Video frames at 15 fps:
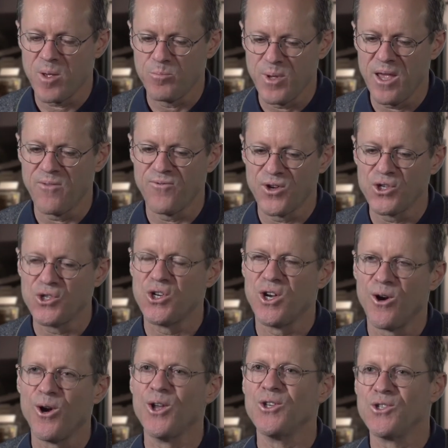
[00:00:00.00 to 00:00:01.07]
being
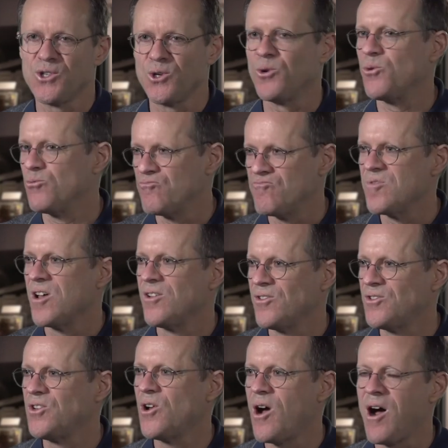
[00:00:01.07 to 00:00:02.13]
visionary to
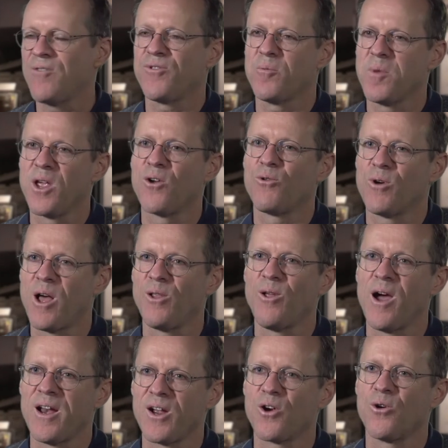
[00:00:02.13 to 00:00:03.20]
offer me a
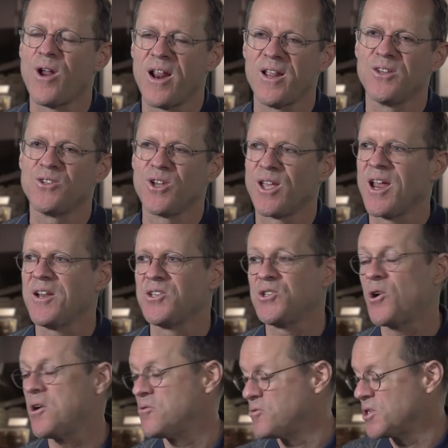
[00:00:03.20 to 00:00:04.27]
line of credit to get it
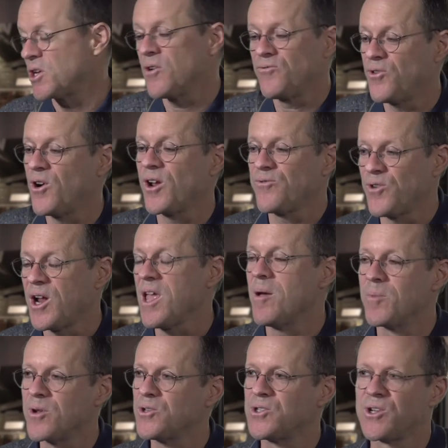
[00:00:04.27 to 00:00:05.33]
started. It was good for
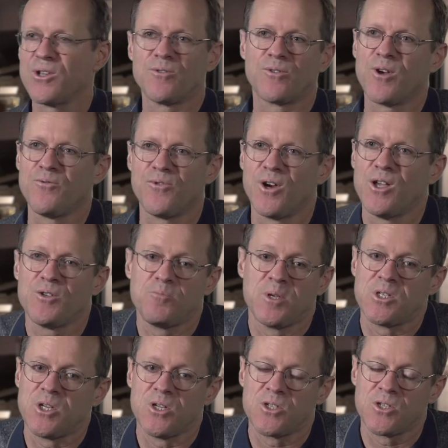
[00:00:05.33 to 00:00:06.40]
him, because it was good for his
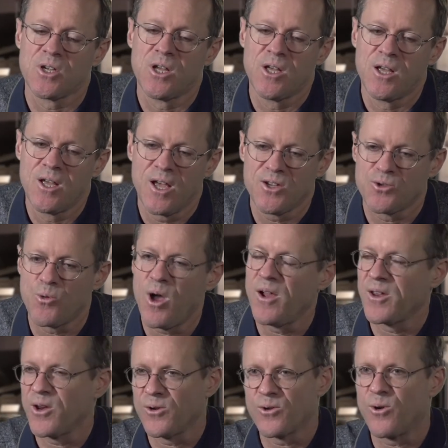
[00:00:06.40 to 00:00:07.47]
business as
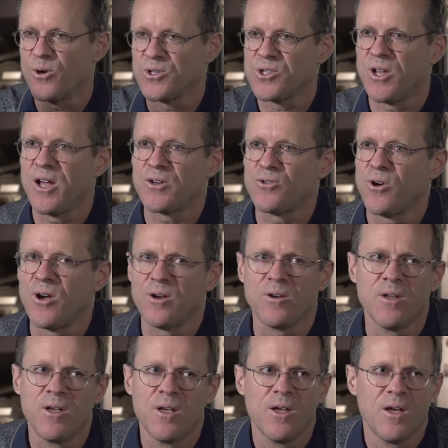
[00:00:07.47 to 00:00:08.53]
well. You know, of course,
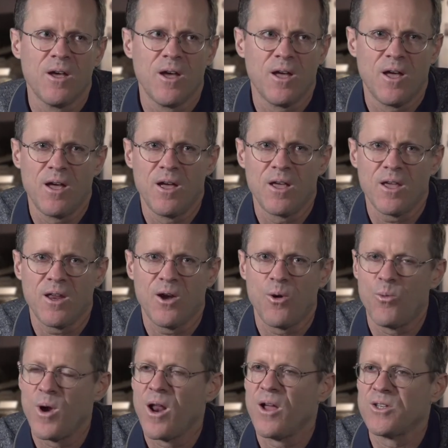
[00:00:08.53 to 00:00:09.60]
Selectron you know,
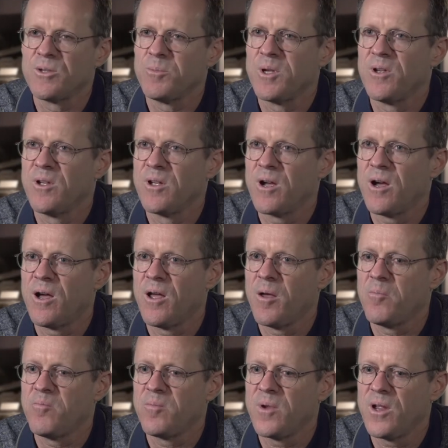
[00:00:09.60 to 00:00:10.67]
went on to be,
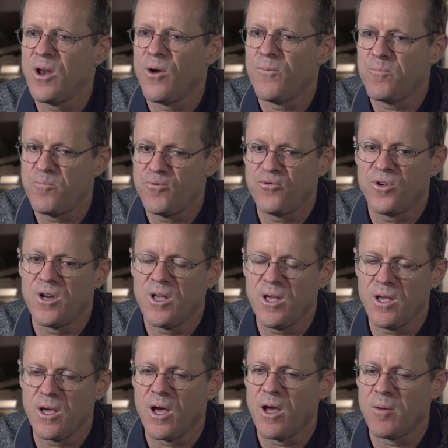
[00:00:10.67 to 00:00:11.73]
you know,
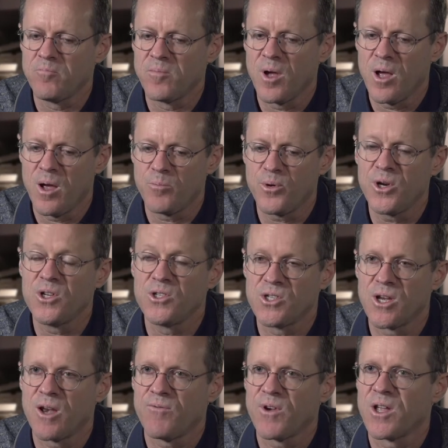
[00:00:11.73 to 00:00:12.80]
a pretty
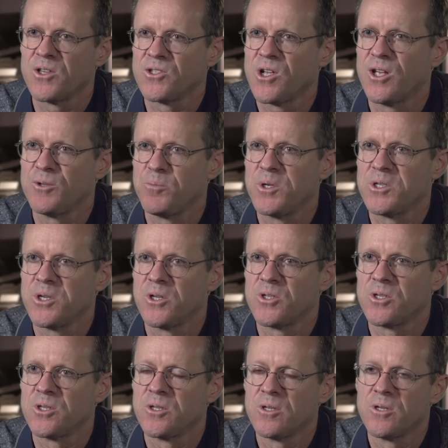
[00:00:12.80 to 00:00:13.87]
significant sized
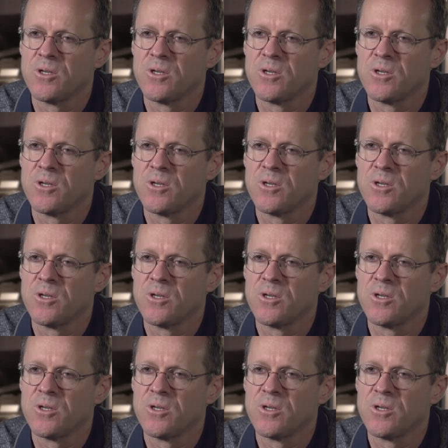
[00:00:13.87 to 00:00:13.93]
business.